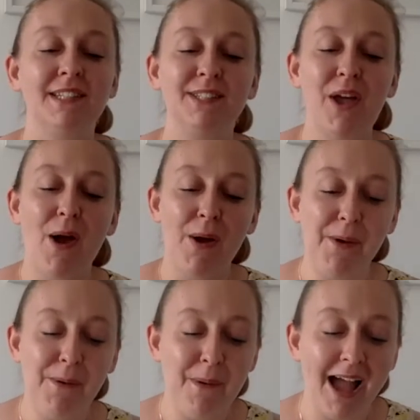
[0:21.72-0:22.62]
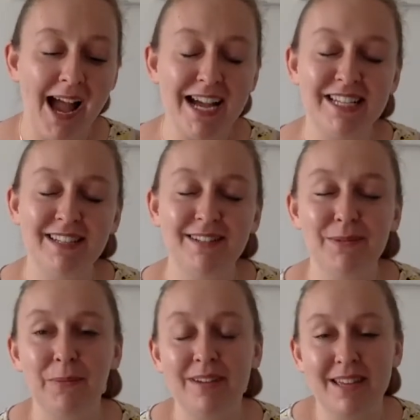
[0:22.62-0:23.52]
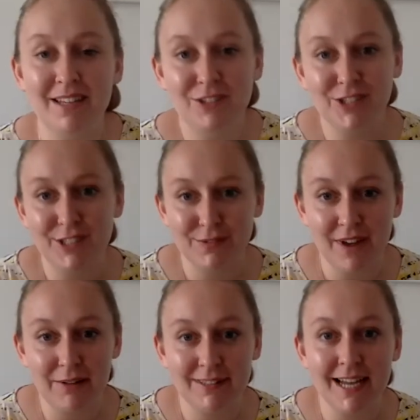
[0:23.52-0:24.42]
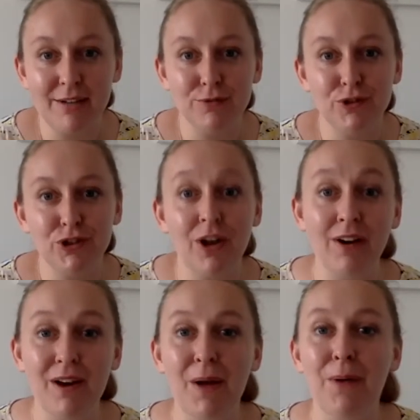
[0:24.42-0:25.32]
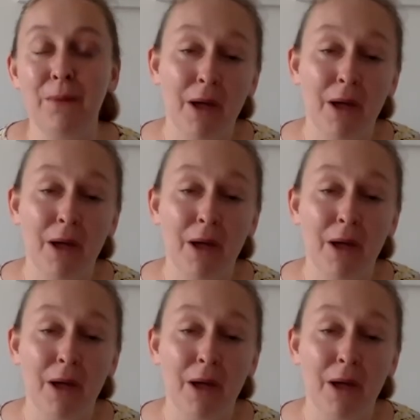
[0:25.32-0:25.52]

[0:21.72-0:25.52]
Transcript: So, as we just found out, Shiloh